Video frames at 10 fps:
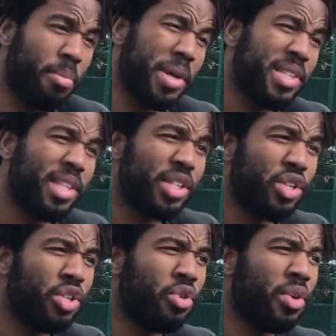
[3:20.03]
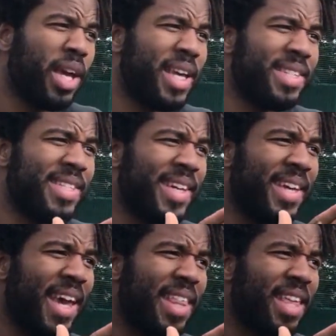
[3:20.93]
the best thing to do is to
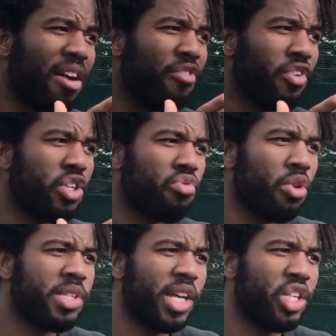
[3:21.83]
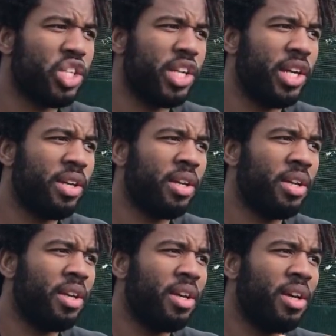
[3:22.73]
get that first rotation in
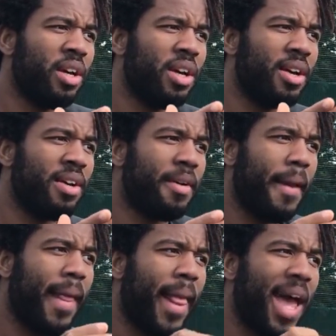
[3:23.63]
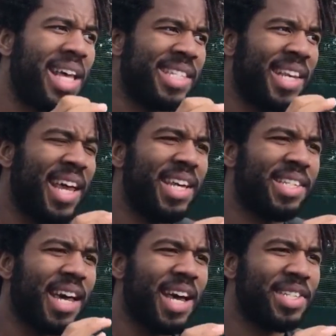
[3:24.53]
as
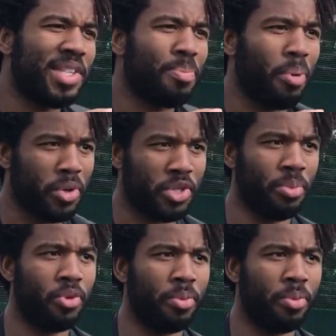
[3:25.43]
late as is possible.